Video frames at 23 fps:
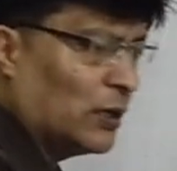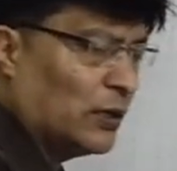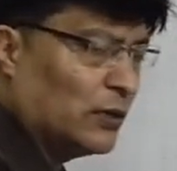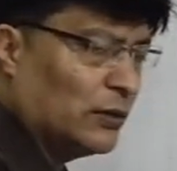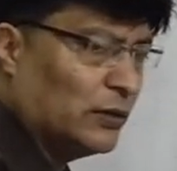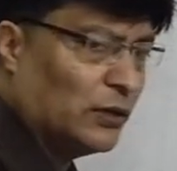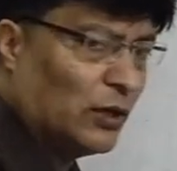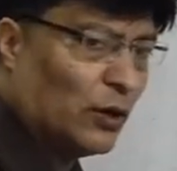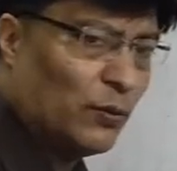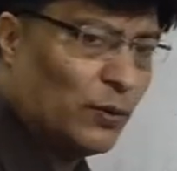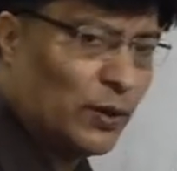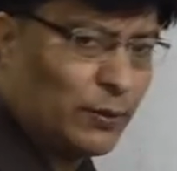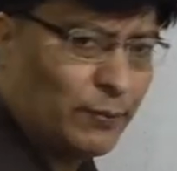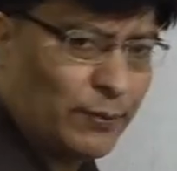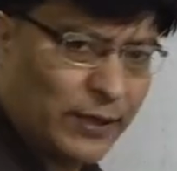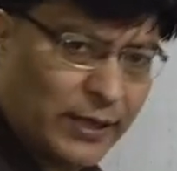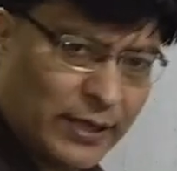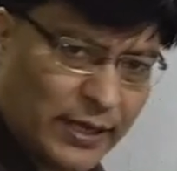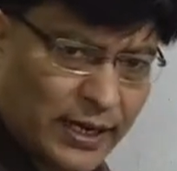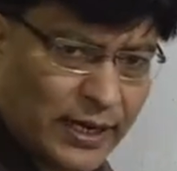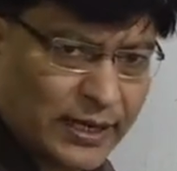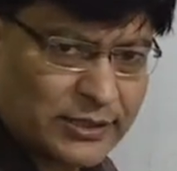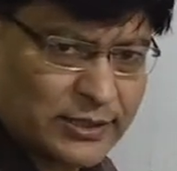there will
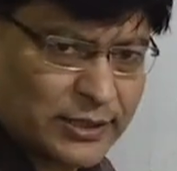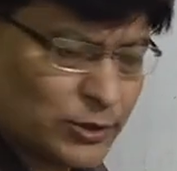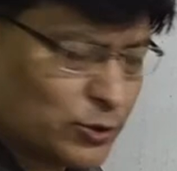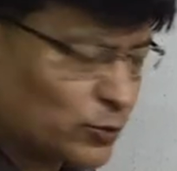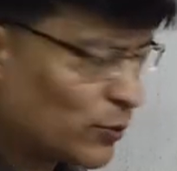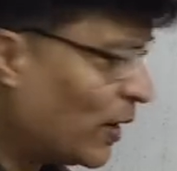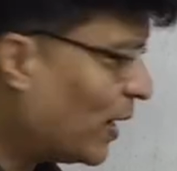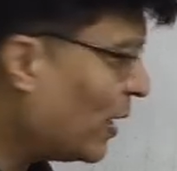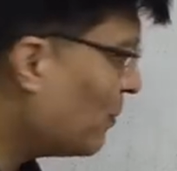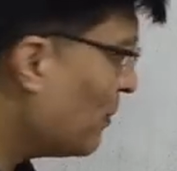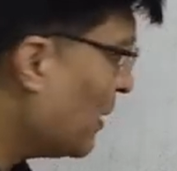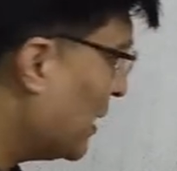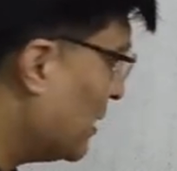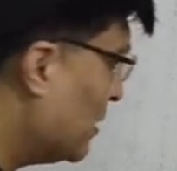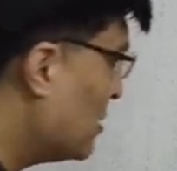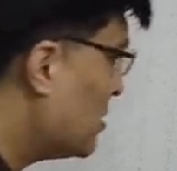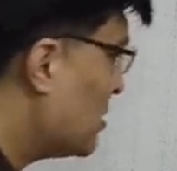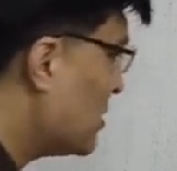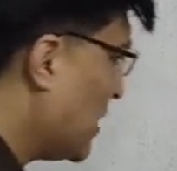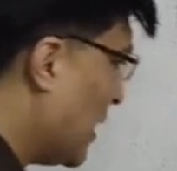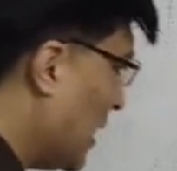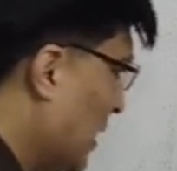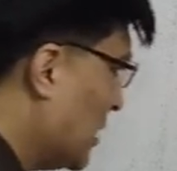be x square
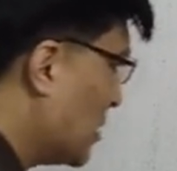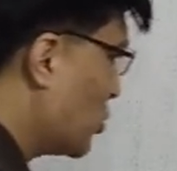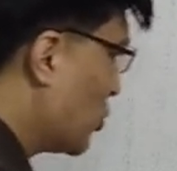minus a